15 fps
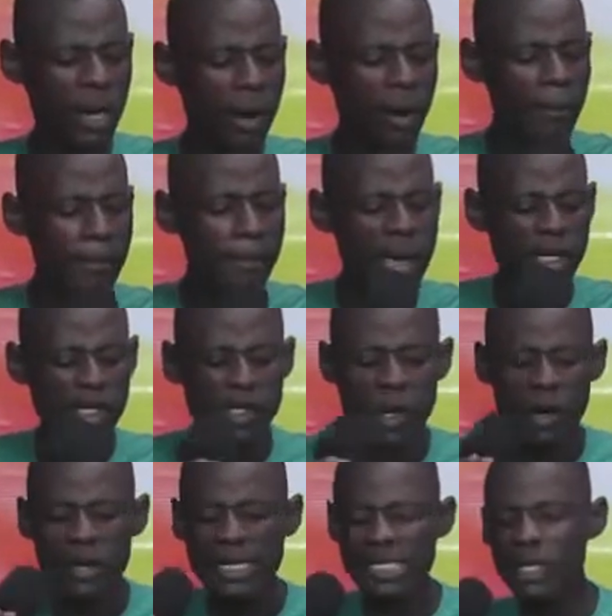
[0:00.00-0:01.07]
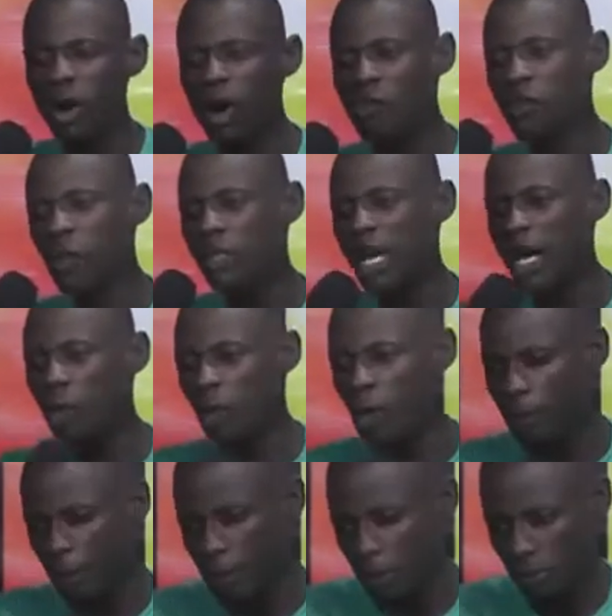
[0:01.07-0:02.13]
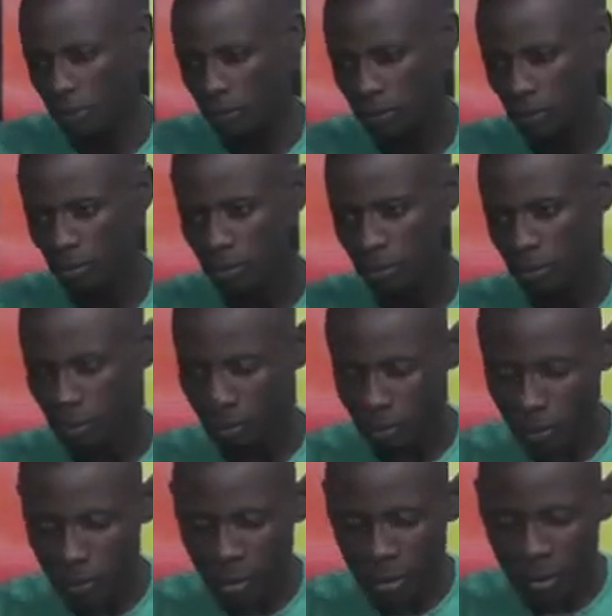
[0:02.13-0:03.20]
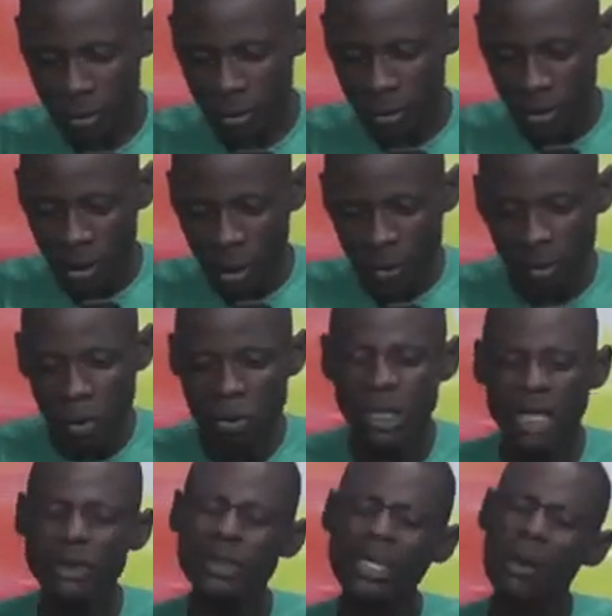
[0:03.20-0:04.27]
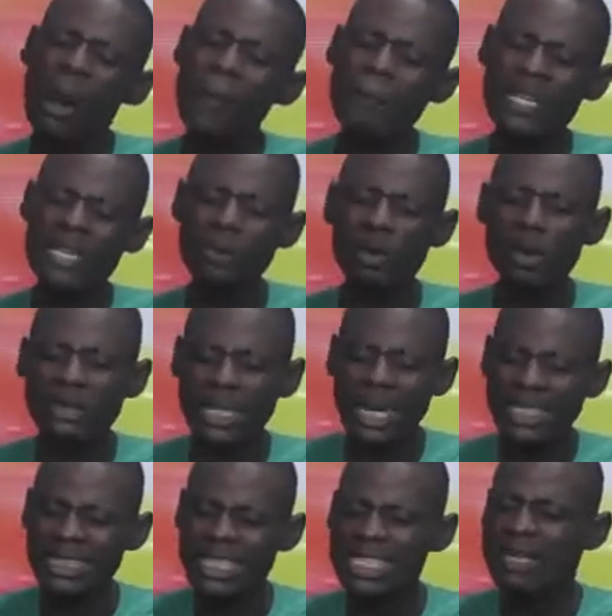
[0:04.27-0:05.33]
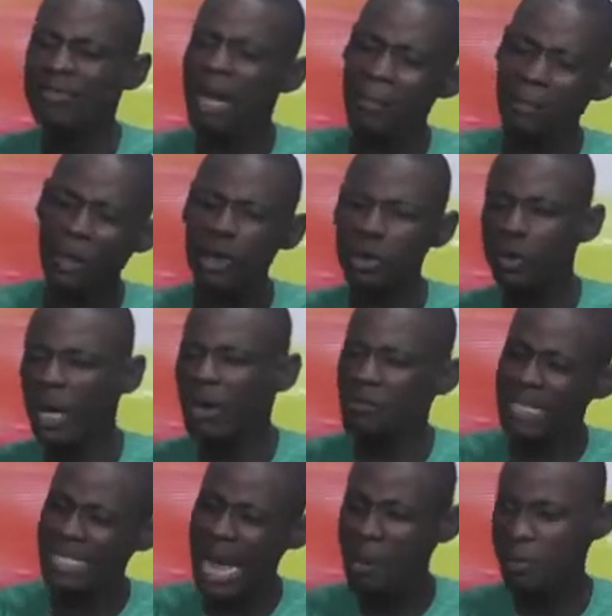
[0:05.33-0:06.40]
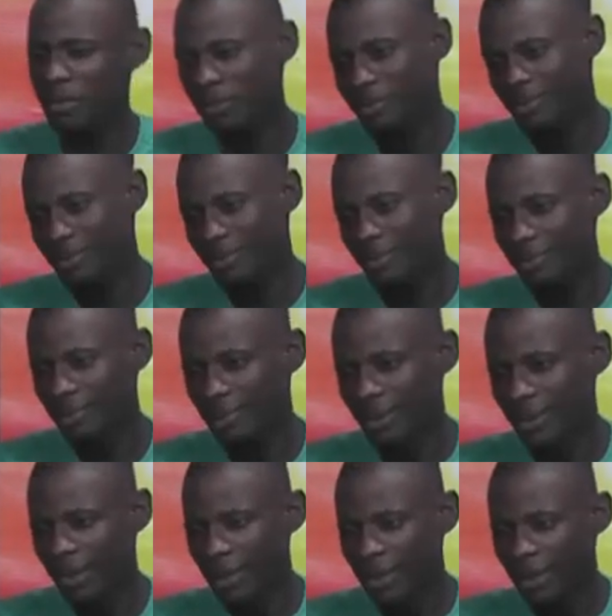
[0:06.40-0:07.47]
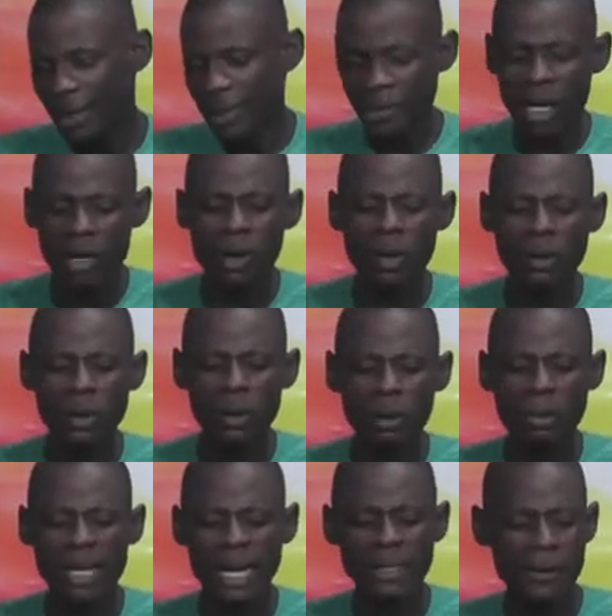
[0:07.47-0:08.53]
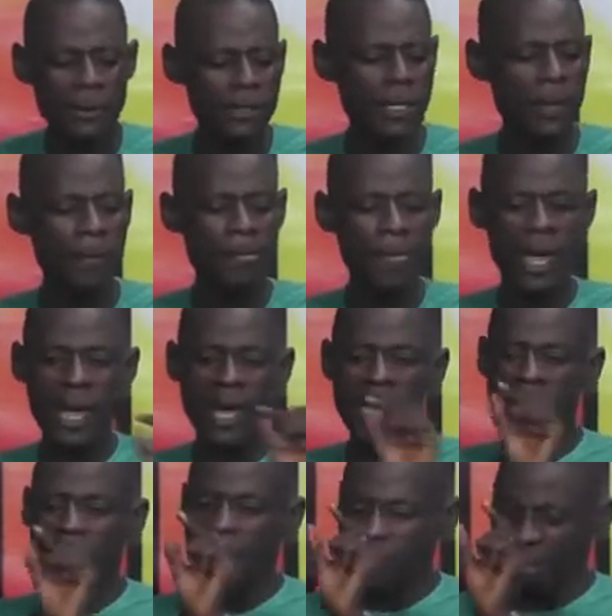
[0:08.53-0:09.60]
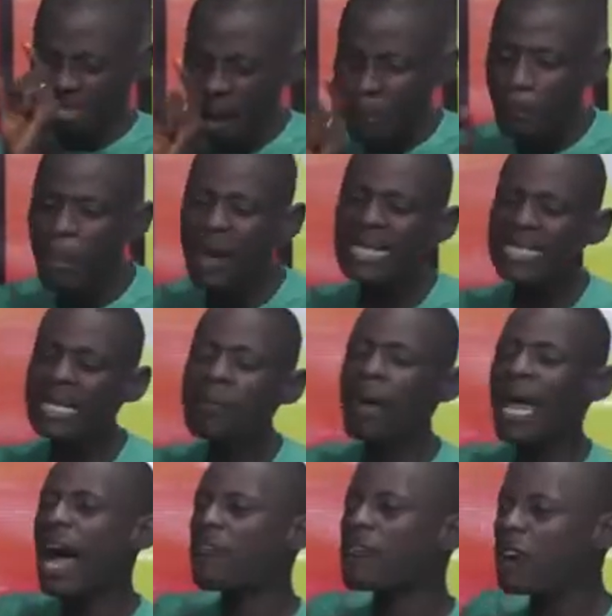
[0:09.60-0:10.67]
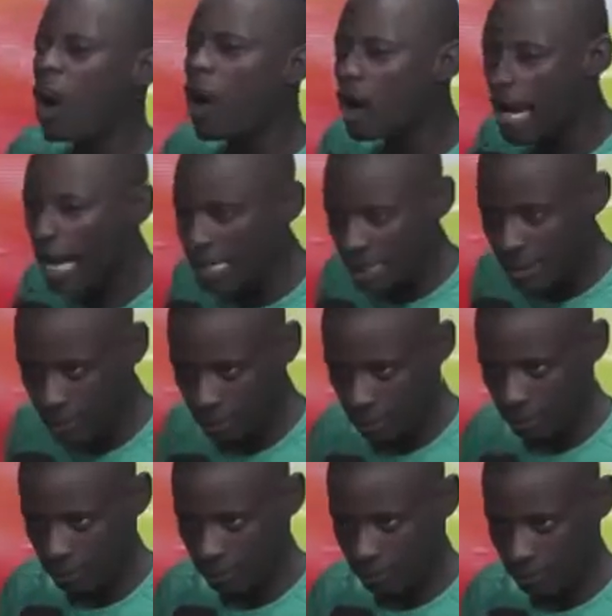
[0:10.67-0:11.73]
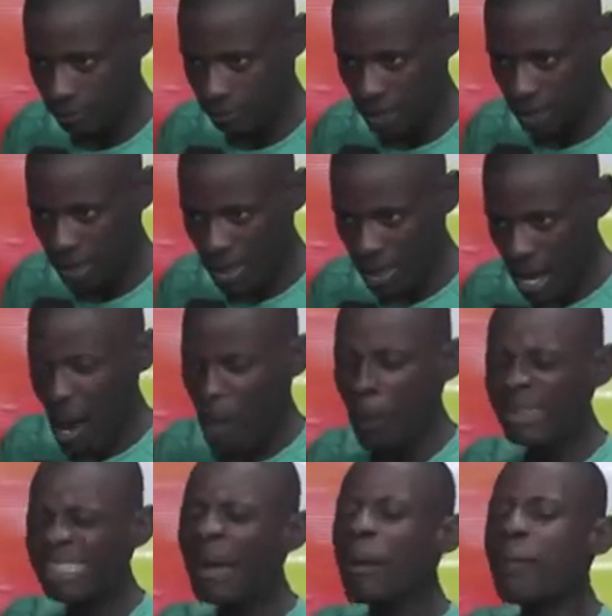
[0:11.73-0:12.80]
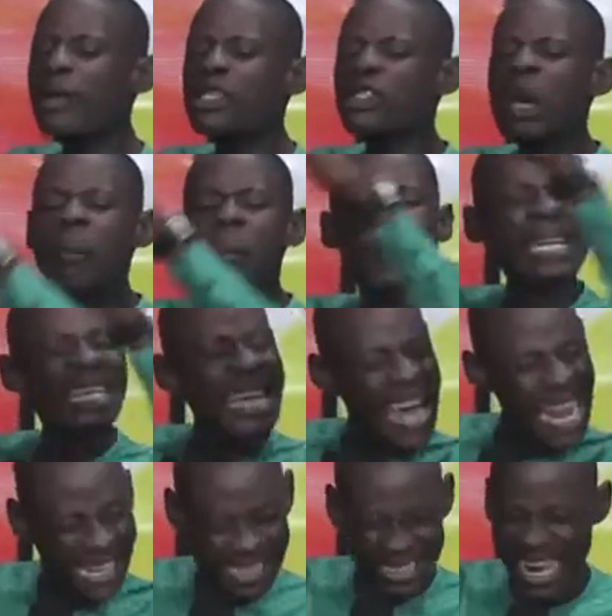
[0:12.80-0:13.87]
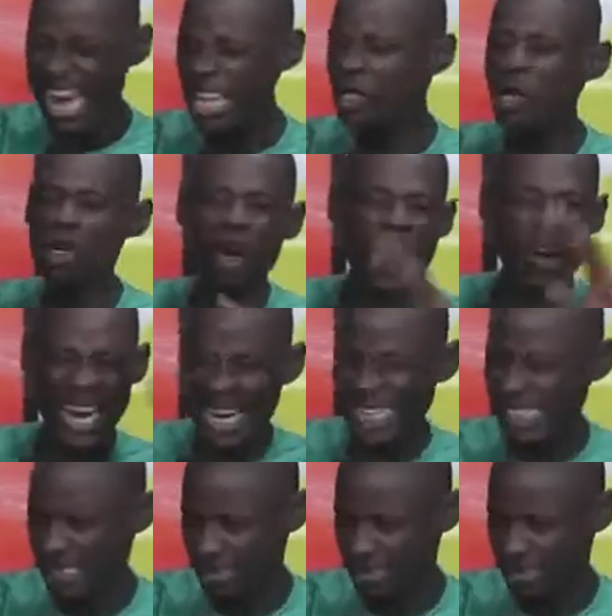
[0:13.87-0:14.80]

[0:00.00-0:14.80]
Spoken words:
majority of us are young people. Because so that one person will not think, is him I'm talking to every time. Then God told me that, you see, the person may have conquered it, but there may be somebody else that has not conquered it.